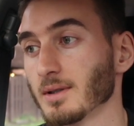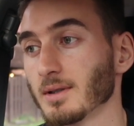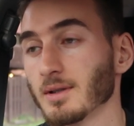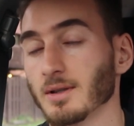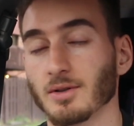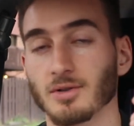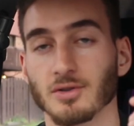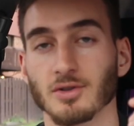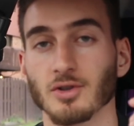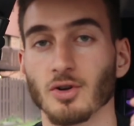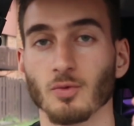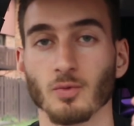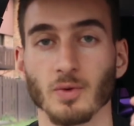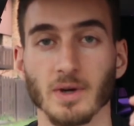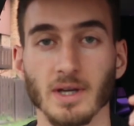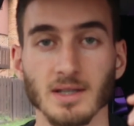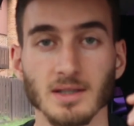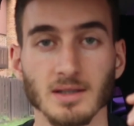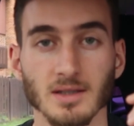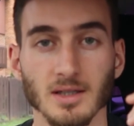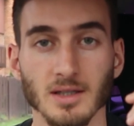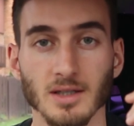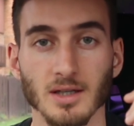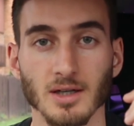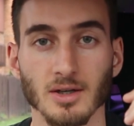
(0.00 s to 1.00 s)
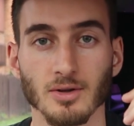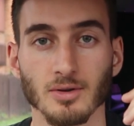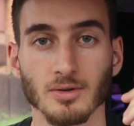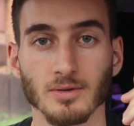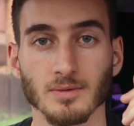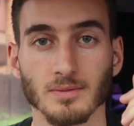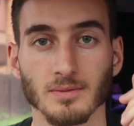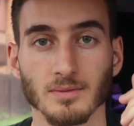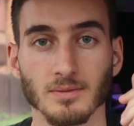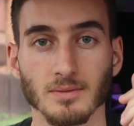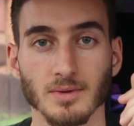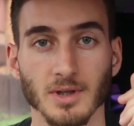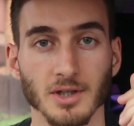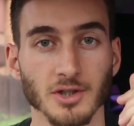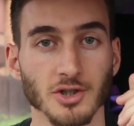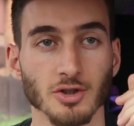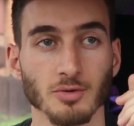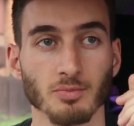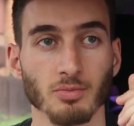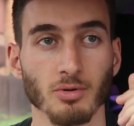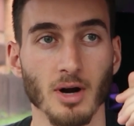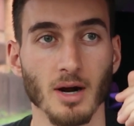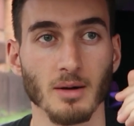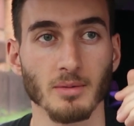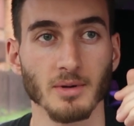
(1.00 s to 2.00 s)
there's no reason to know that you
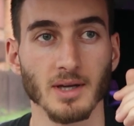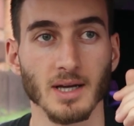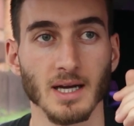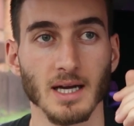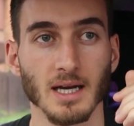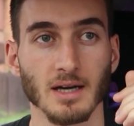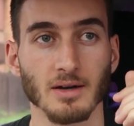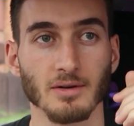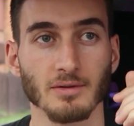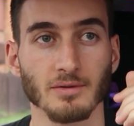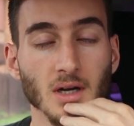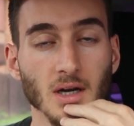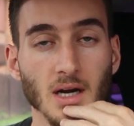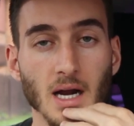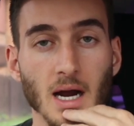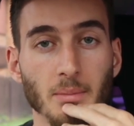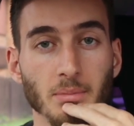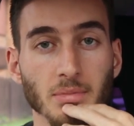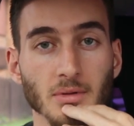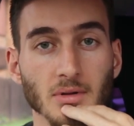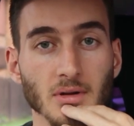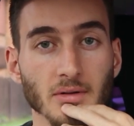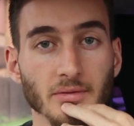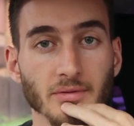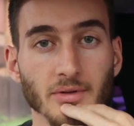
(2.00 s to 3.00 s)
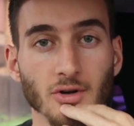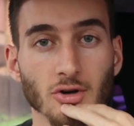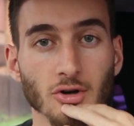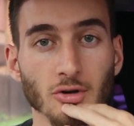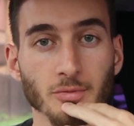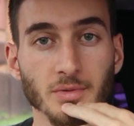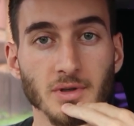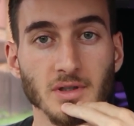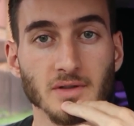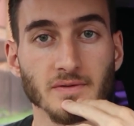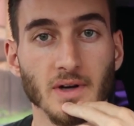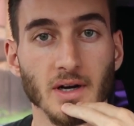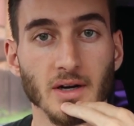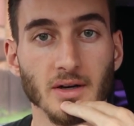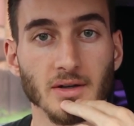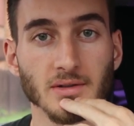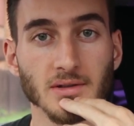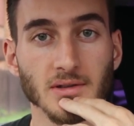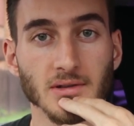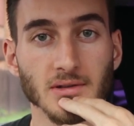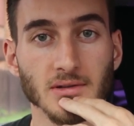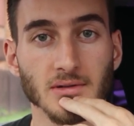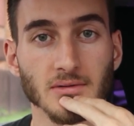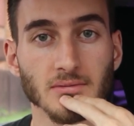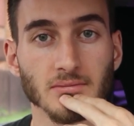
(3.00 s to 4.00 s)
probably have a couple of the herpes
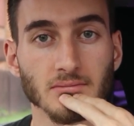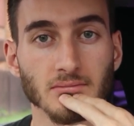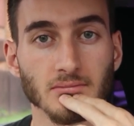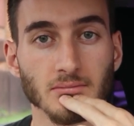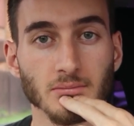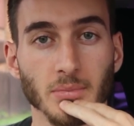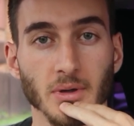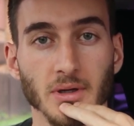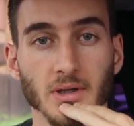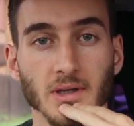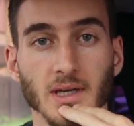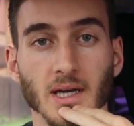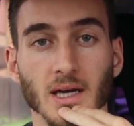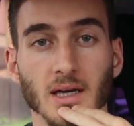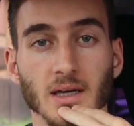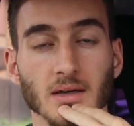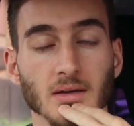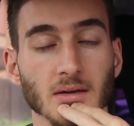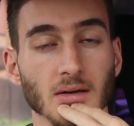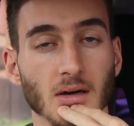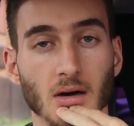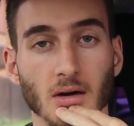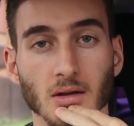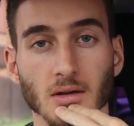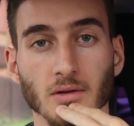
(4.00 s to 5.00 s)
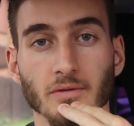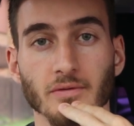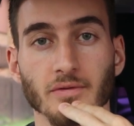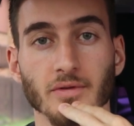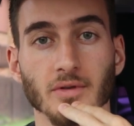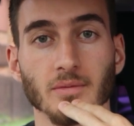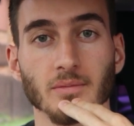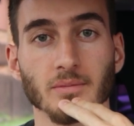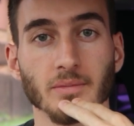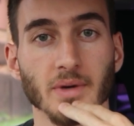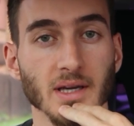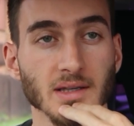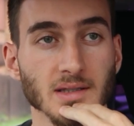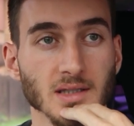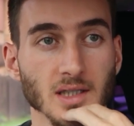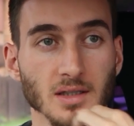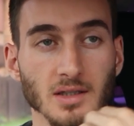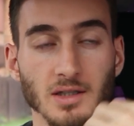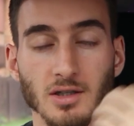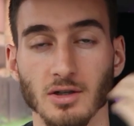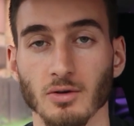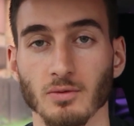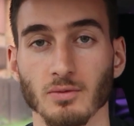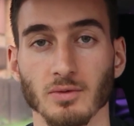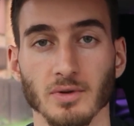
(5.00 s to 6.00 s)
viruses, but yet all of them
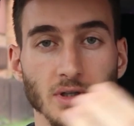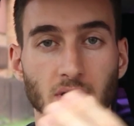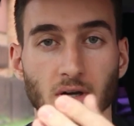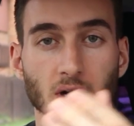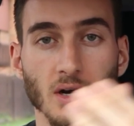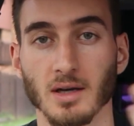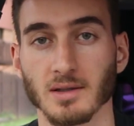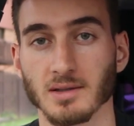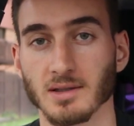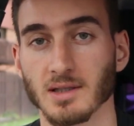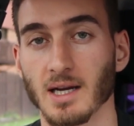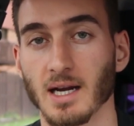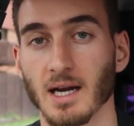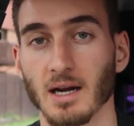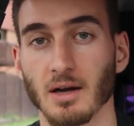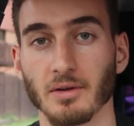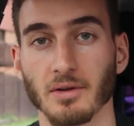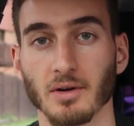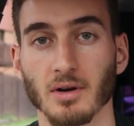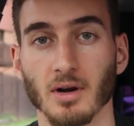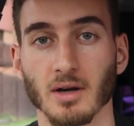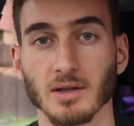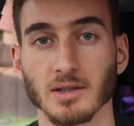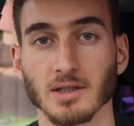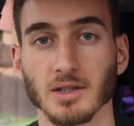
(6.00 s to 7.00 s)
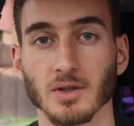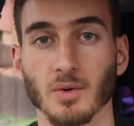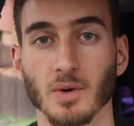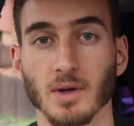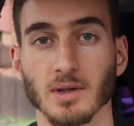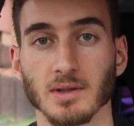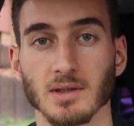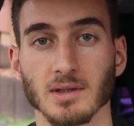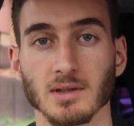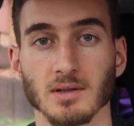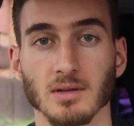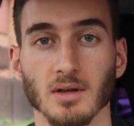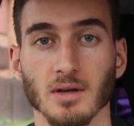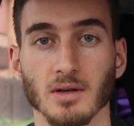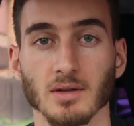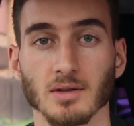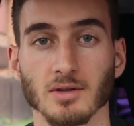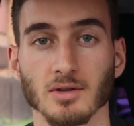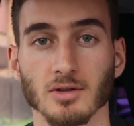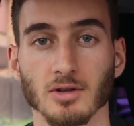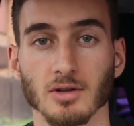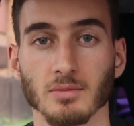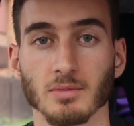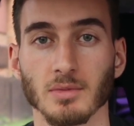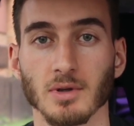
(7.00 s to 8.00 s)
basically don't really cause any health consequences long
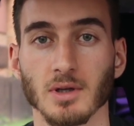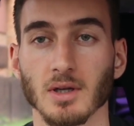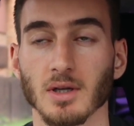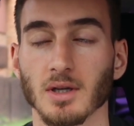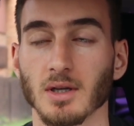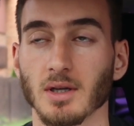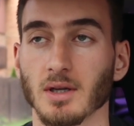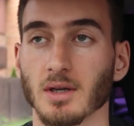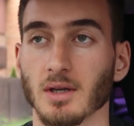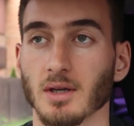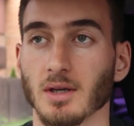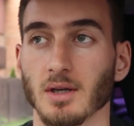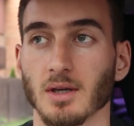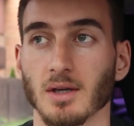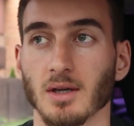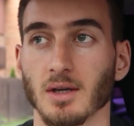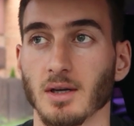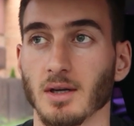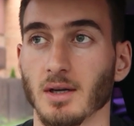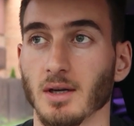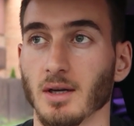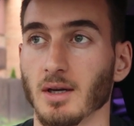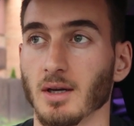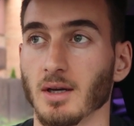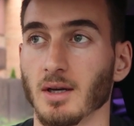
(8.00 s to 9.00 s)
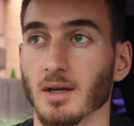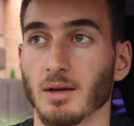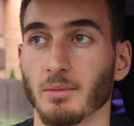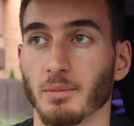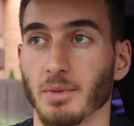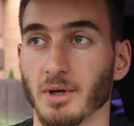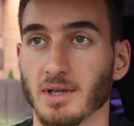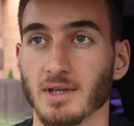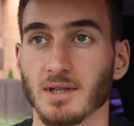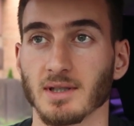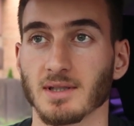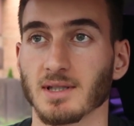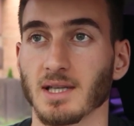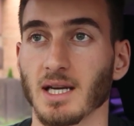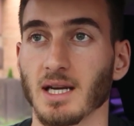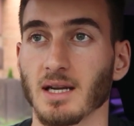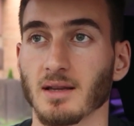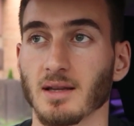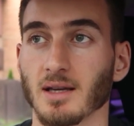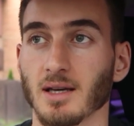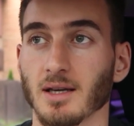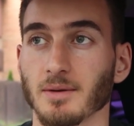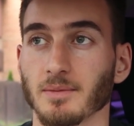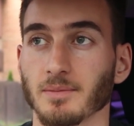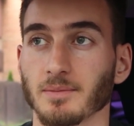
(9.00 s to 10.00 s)
term. But to say
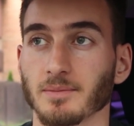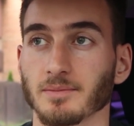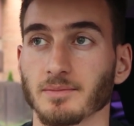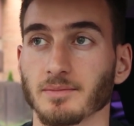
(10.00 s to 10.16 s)
that